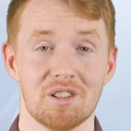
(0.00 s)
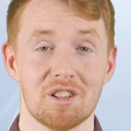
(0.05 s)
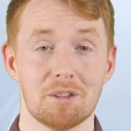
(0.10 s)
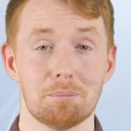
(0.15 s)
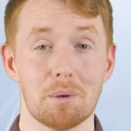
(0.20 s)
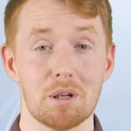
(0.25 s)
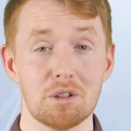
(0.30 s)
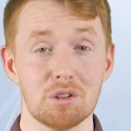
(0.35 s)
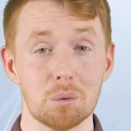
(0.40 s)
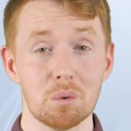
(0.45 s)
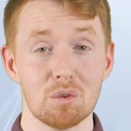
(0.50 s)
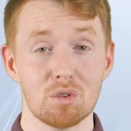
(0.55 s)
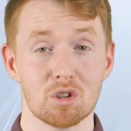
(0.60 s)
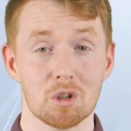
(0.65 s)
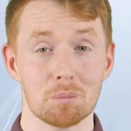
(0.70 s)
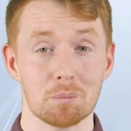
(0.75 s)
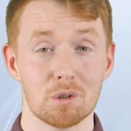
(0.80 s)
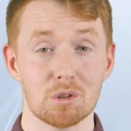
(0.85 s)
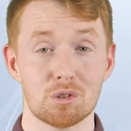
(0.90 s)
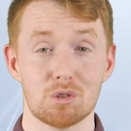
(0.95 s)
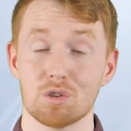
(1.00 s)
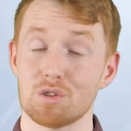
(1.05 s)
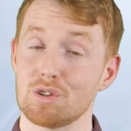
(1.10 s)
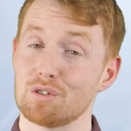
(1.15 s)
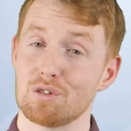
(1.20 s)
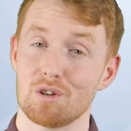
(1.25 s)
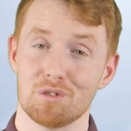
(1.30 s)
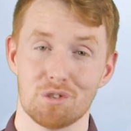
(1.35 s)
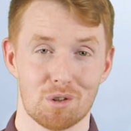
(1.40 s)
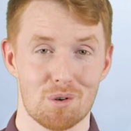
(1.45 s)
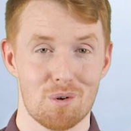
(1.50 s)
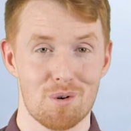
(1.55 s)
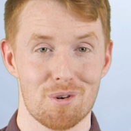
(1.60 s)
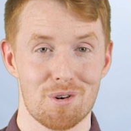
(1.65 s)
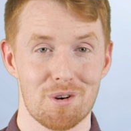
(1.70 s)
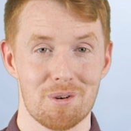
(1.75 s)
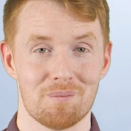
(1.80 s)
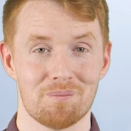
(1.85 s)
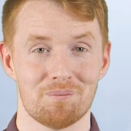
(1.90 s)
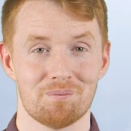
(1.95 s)
especially with summer just around the
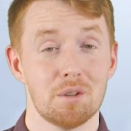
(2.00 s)
corner.